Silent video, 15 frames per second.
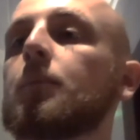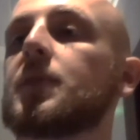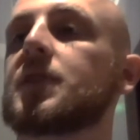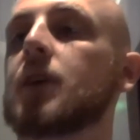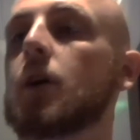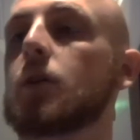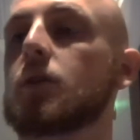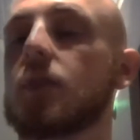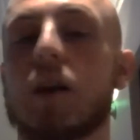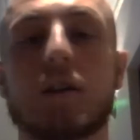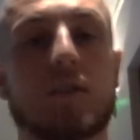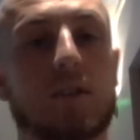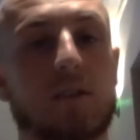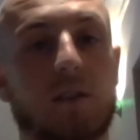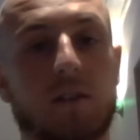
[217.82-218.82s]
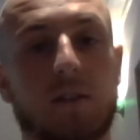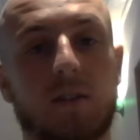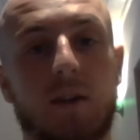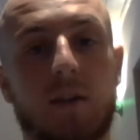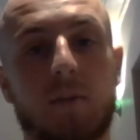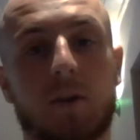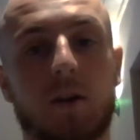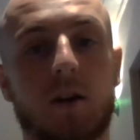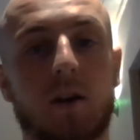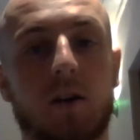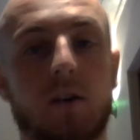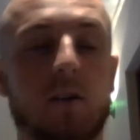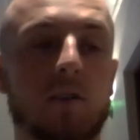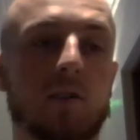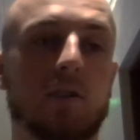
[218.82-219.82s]
so today's an exciting day
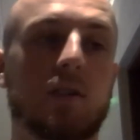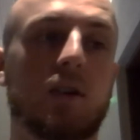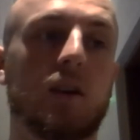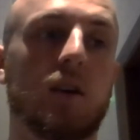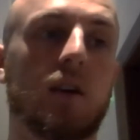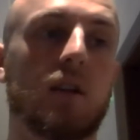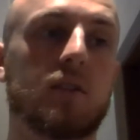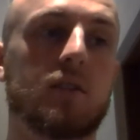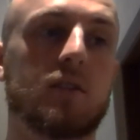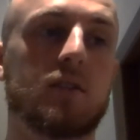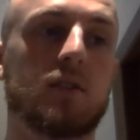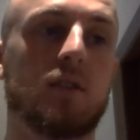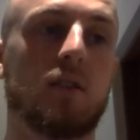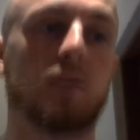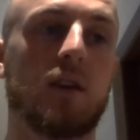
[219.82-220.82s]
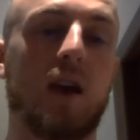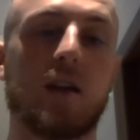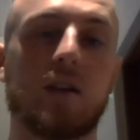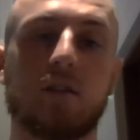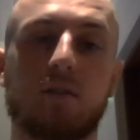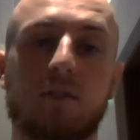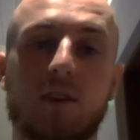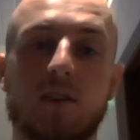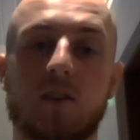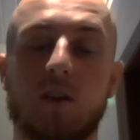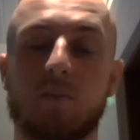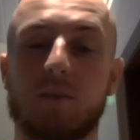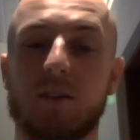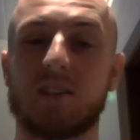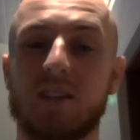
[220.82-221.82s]
because it's the end of the
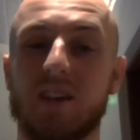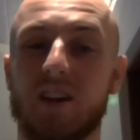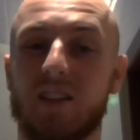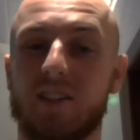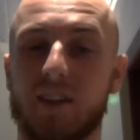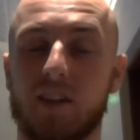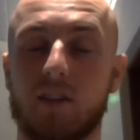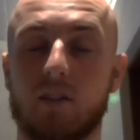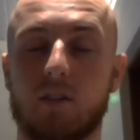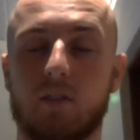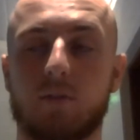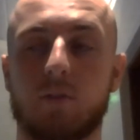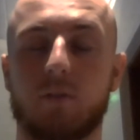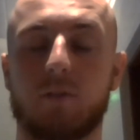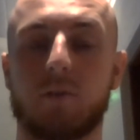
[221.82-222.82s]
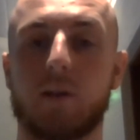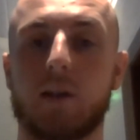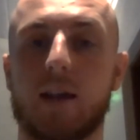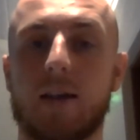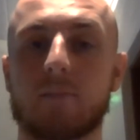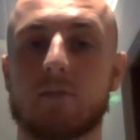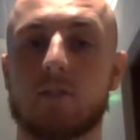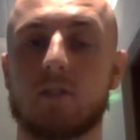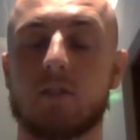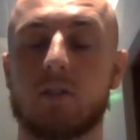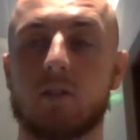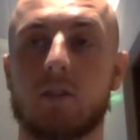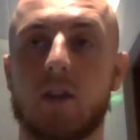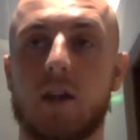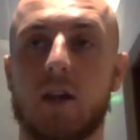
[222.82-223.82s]
Ejpt, I think. I've got 3 labs to
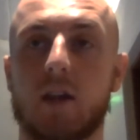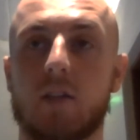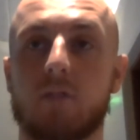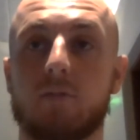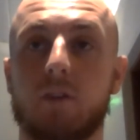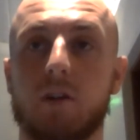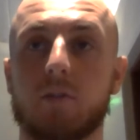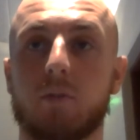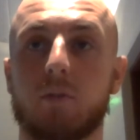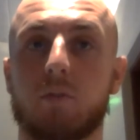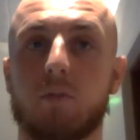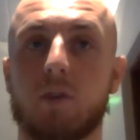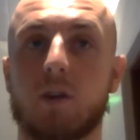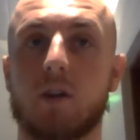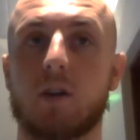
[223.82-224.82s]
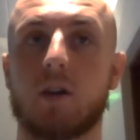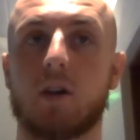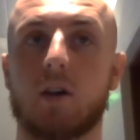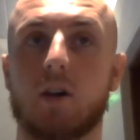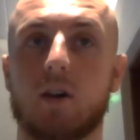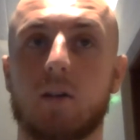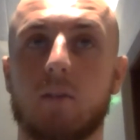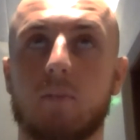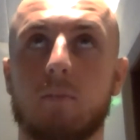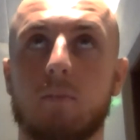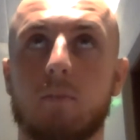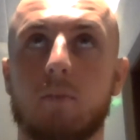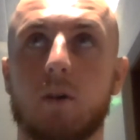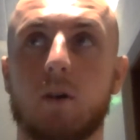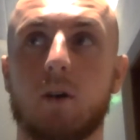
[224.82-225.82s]
do today, the final 3,
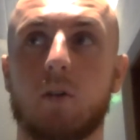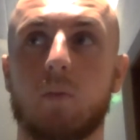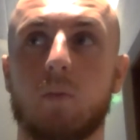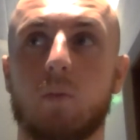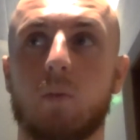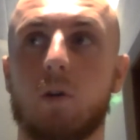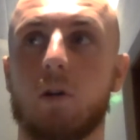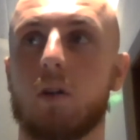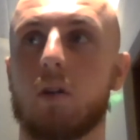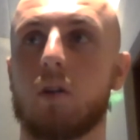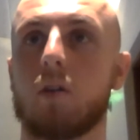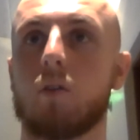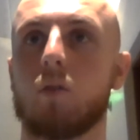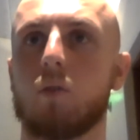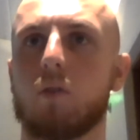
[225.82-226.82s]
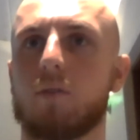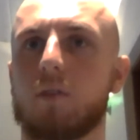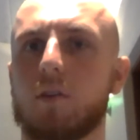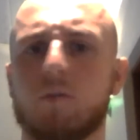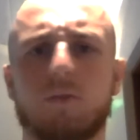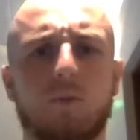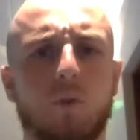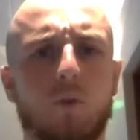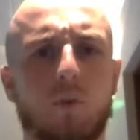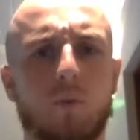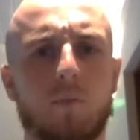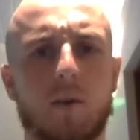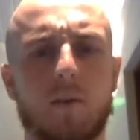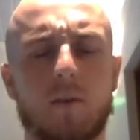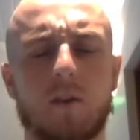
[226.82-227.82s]
one or the final
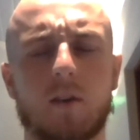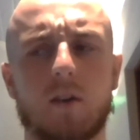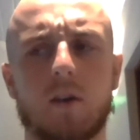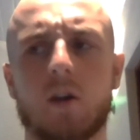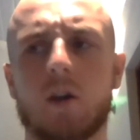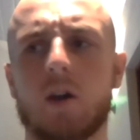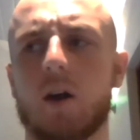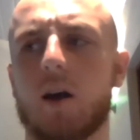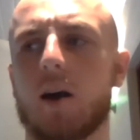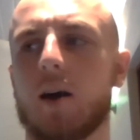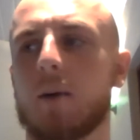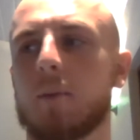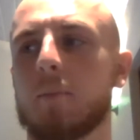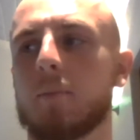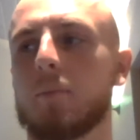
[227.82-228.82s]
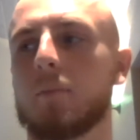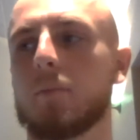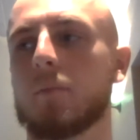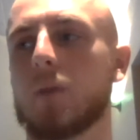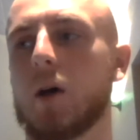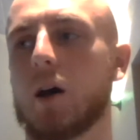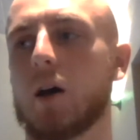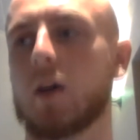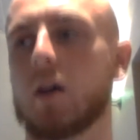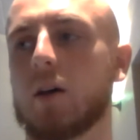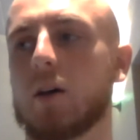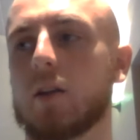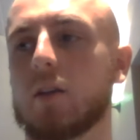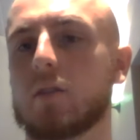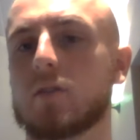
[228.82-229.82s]
4 maybe,
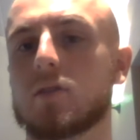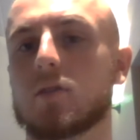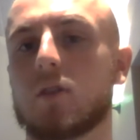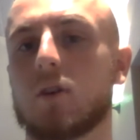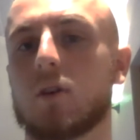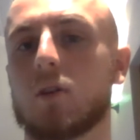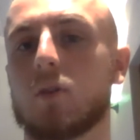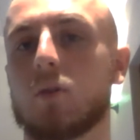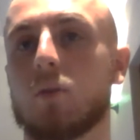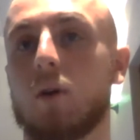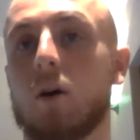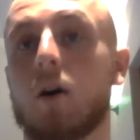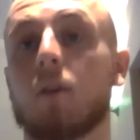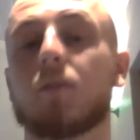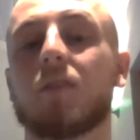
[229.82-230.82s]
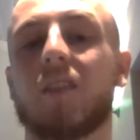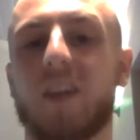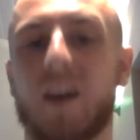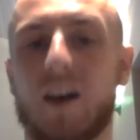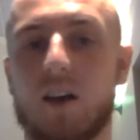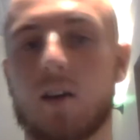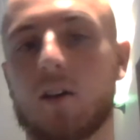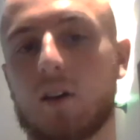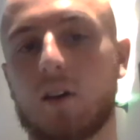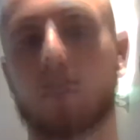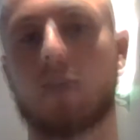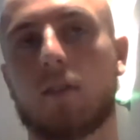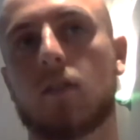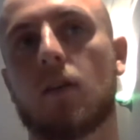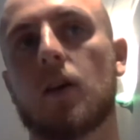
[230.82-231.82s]
and so after that
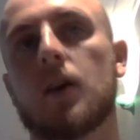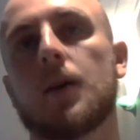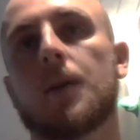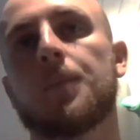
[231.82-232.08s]
it's